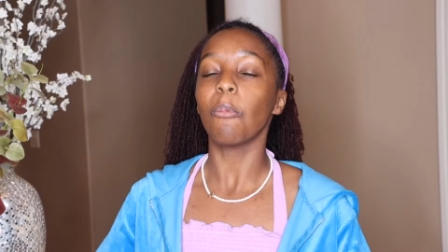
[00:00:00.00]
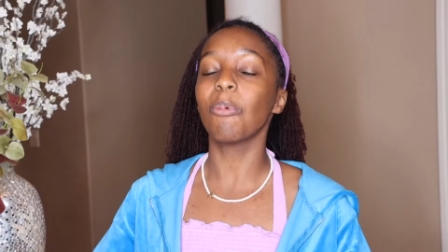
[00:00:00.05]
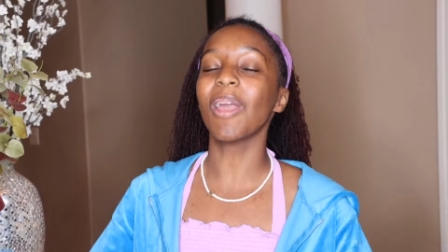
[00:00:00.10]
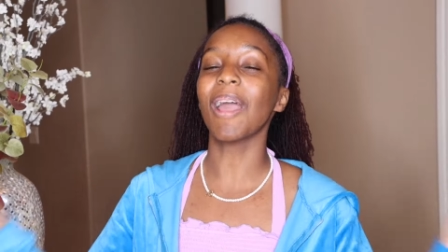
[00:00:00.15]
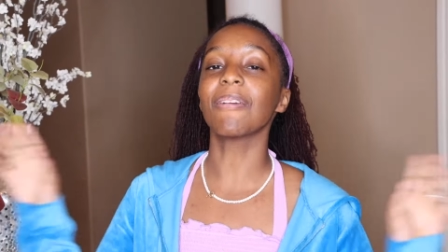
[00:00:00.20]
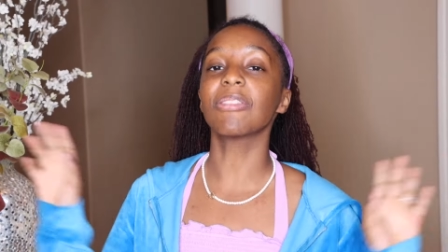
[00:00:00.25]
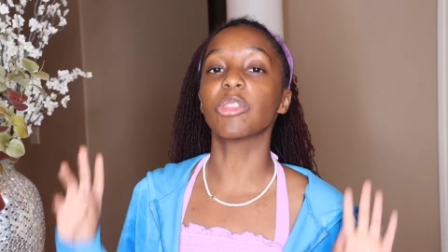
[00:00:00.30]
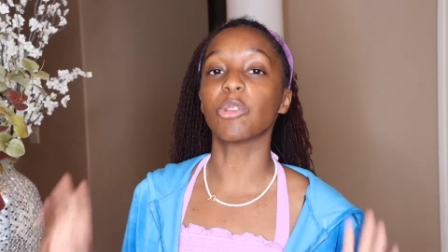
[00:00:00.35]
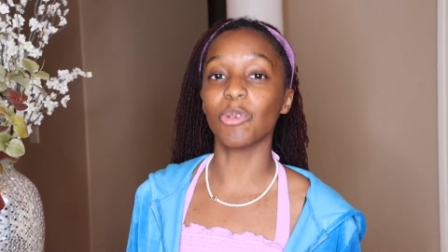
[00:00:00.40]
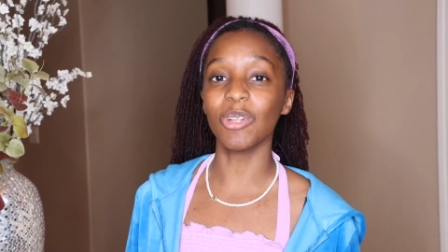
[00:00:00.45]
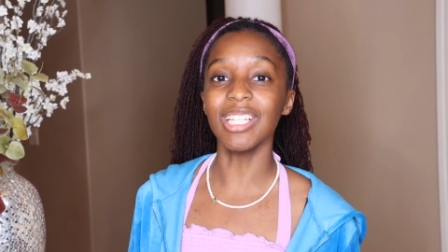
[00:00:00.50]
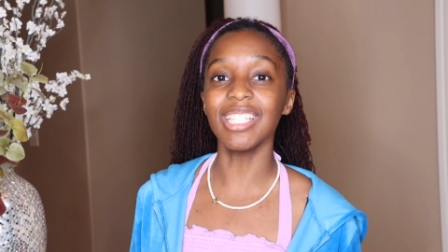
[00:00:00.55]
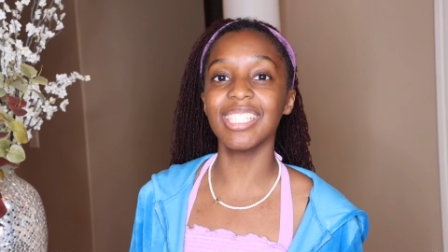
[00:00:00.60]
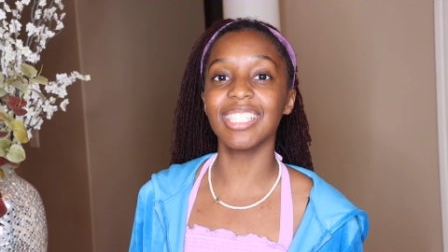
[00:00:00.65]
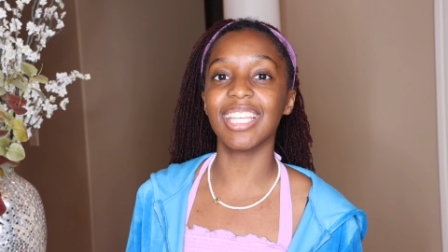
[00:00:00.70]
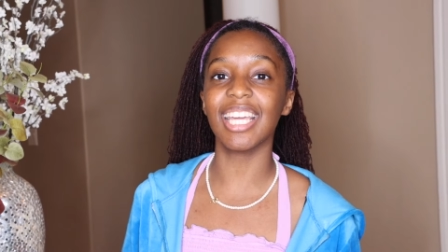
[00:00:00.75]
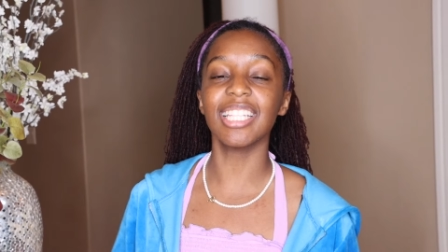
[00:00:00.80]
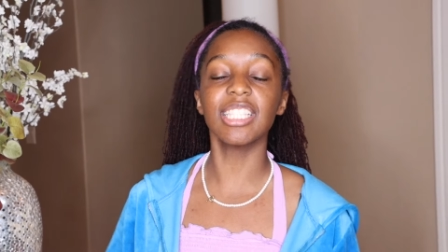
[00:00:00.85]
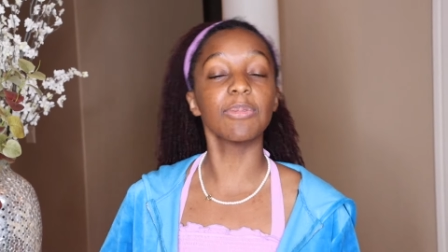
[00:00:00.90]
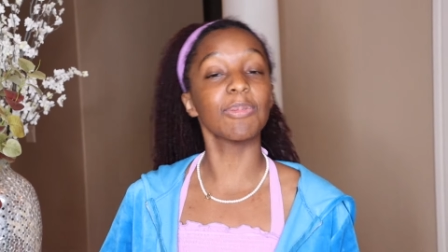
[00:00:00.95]
We had three
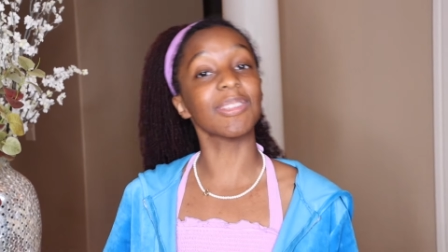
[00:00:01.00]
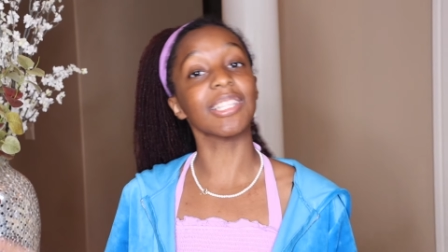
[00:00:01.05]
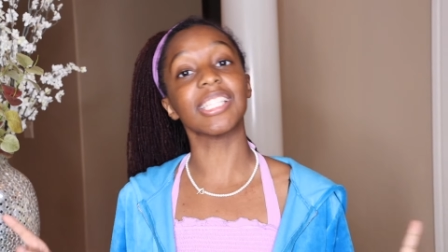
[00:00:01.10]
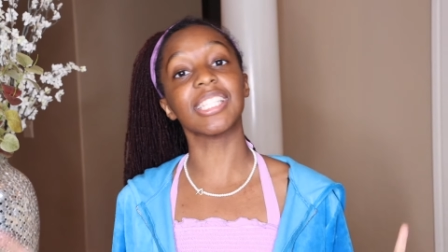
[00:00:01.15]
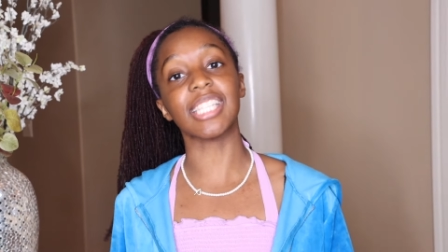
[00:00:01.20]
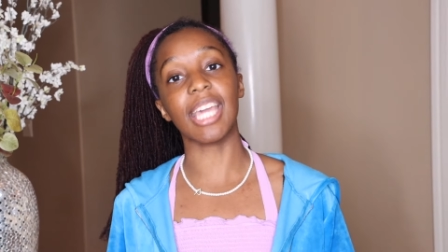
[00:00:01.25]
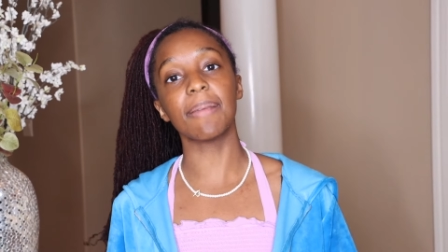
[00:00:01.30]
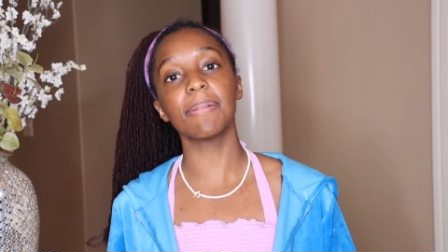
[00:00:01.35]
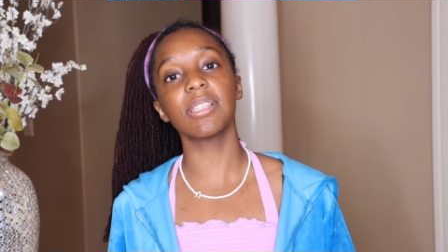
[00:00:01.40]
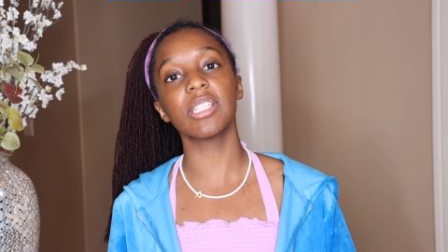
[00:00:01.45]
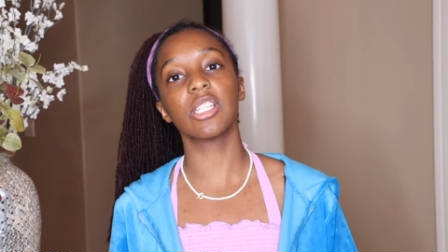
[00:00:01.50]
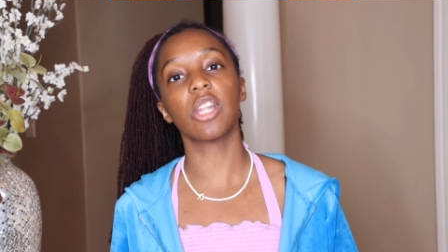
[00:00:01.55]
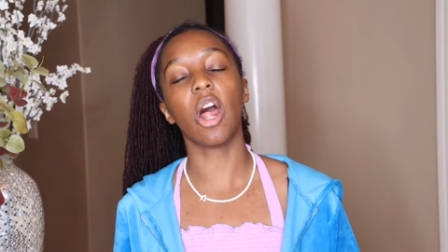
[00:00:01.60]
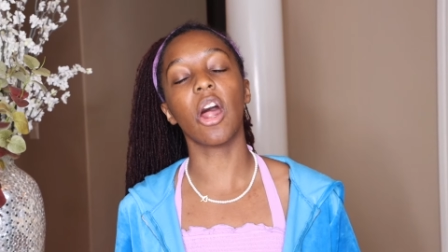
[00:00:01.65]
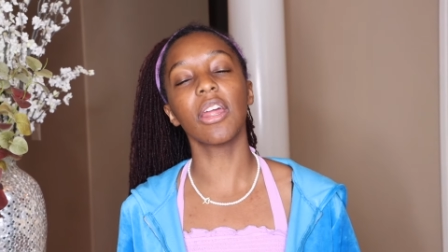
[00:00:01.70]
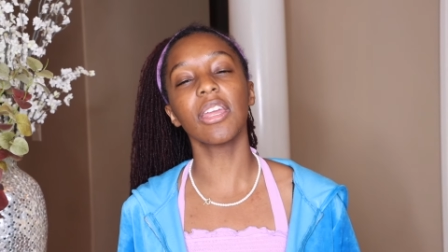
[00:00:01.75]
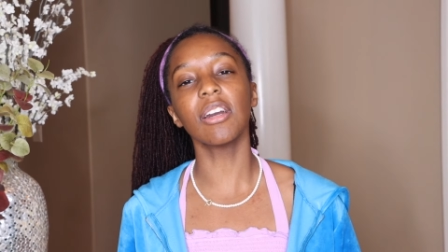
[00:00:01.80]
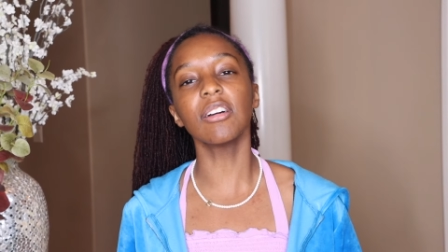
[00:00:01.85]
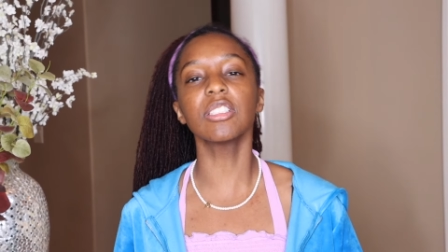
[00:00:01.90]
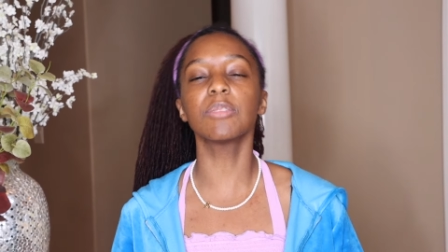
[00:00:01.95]
skits with the same
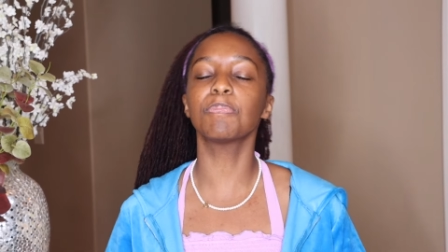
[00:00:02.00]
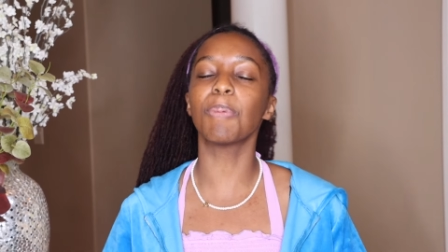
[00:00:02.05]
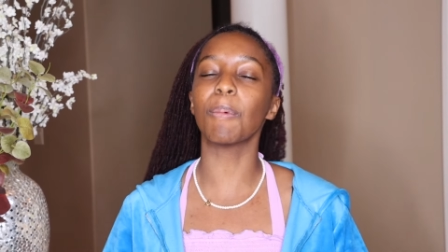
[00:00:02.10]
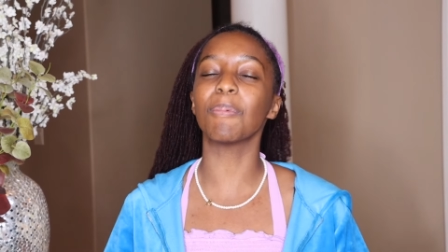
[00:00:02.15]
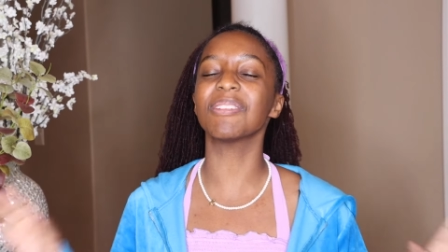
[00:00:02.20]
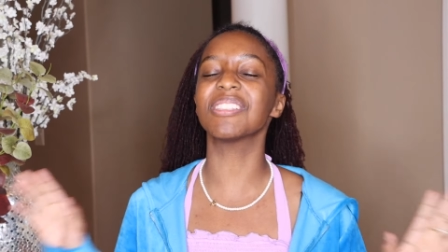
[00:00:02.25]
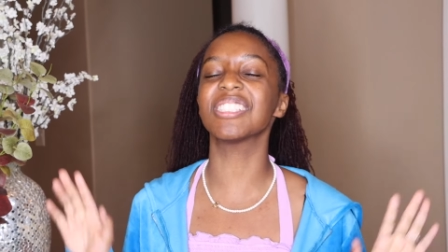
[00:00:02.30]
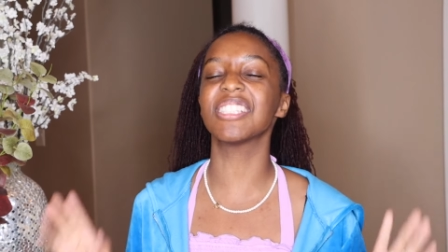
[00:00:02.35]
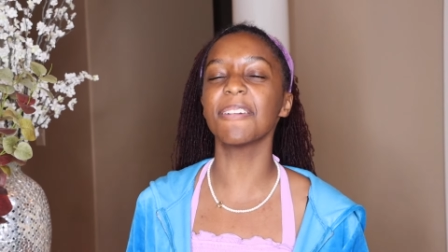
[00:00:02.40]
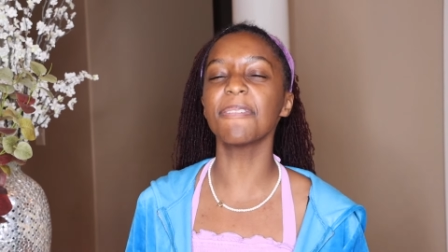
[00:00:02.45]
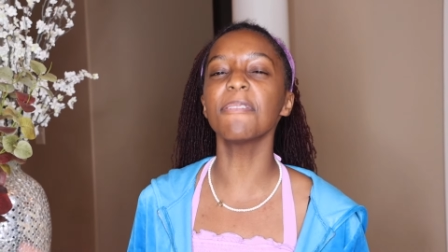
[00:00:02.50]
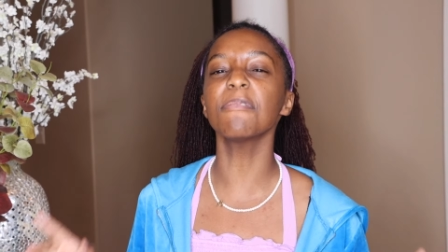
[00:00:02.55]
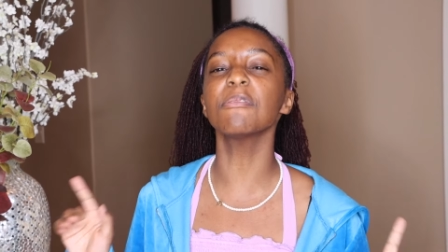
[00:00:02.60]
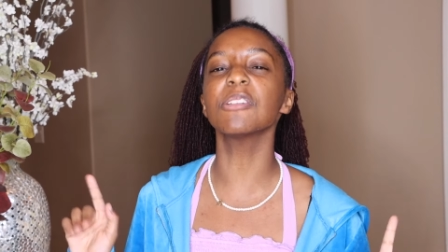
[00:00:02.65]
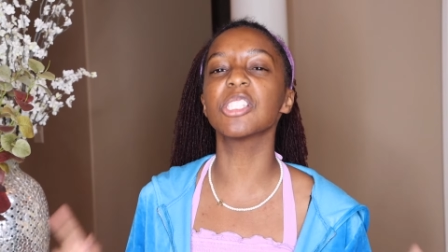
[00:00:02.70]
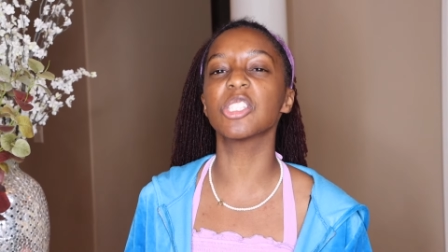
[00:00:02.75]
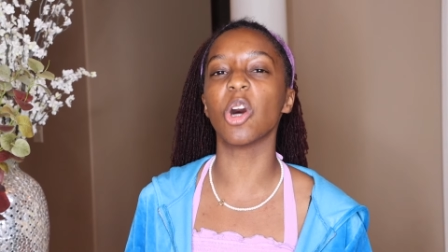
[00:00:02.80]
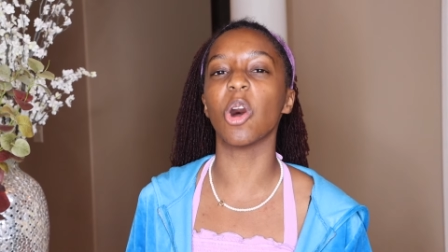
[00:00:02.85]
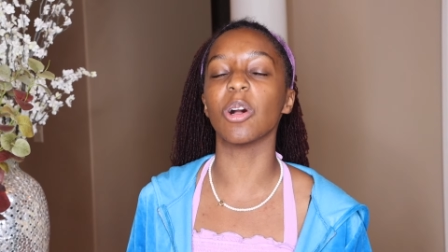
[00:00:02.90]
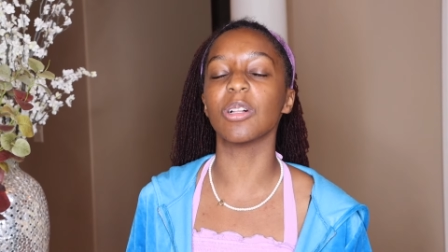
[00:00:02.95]
scenarios, but with different
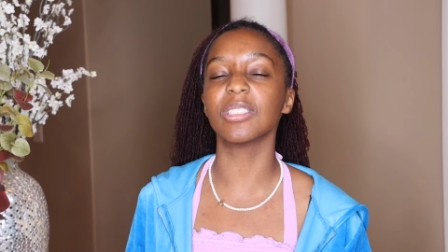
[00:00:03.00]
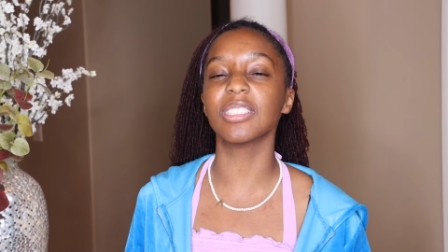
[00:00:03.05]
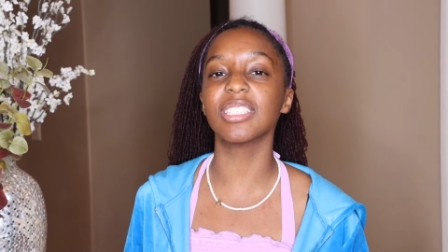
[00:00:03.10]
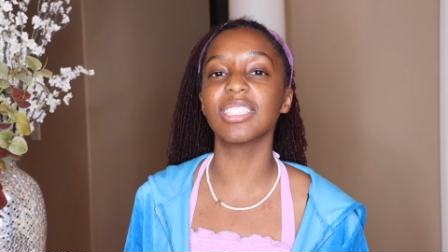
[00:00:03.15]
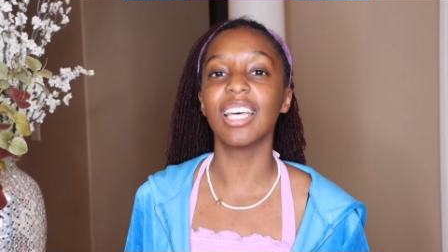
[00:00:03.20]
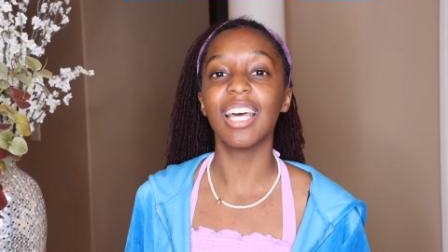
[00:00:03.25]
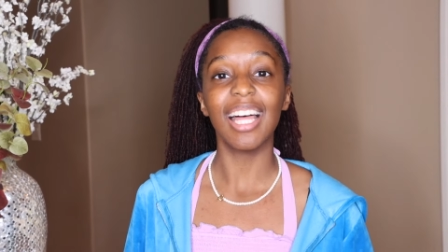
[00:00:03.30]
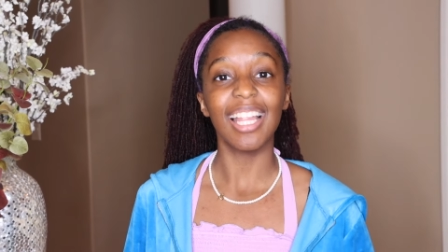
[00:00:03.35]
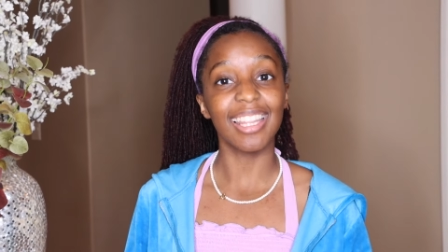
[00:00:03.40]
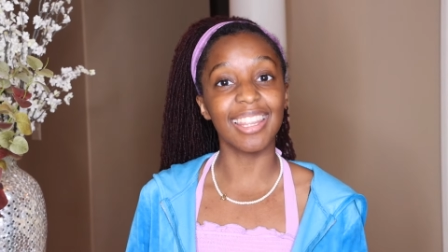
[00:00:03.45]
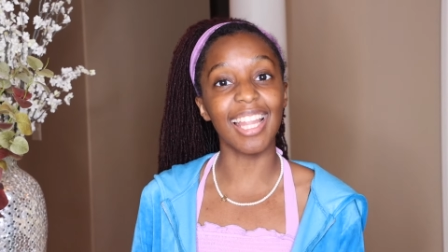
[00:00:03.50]
results.